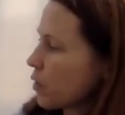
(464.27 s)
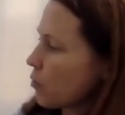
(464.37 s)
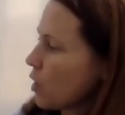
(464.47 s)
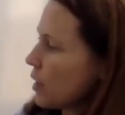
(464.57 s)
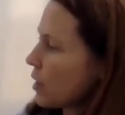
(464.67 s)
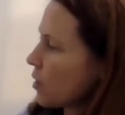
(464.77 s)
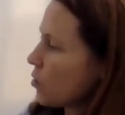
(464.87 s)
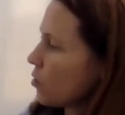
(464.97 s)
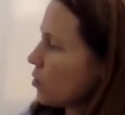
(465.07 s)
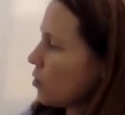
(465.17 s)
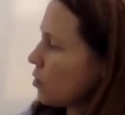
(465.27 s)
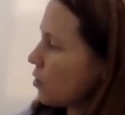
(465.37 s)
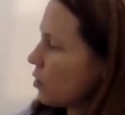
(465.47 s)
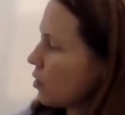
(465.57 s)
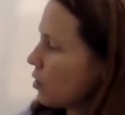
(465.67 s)
right angled
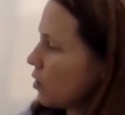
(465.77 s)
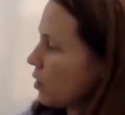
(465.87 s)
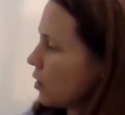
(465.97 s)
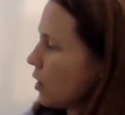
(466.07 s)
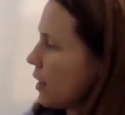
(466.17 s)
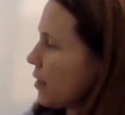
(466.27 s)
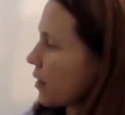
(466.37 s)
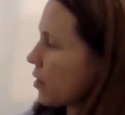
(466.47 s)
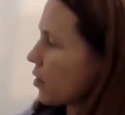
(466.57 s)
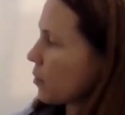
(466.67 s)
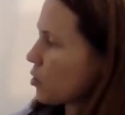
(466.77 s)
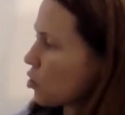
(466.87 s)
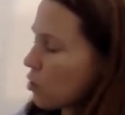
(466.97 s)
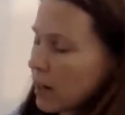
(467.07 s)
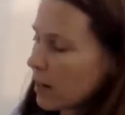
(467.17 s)
line that can come
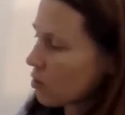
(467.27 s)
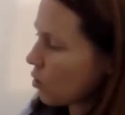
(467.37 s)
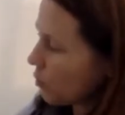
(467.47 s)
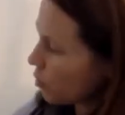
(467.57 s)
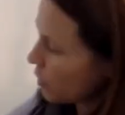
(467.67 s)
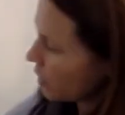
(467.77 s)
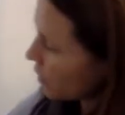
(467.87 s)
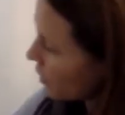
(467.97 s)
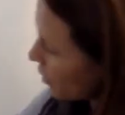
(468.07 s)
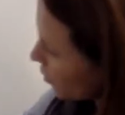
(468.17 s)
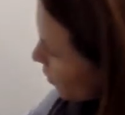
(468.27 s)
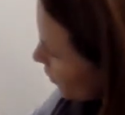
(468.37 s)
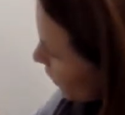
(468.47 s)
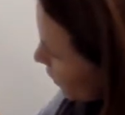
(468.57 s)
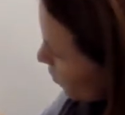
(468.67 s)
straight out to a point, you go
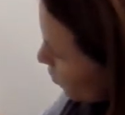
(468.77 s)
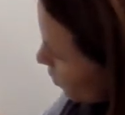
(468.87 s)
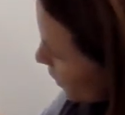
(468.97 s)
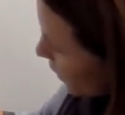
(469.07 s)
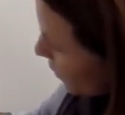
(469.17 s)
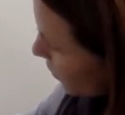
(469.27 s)
ahead and draw it in.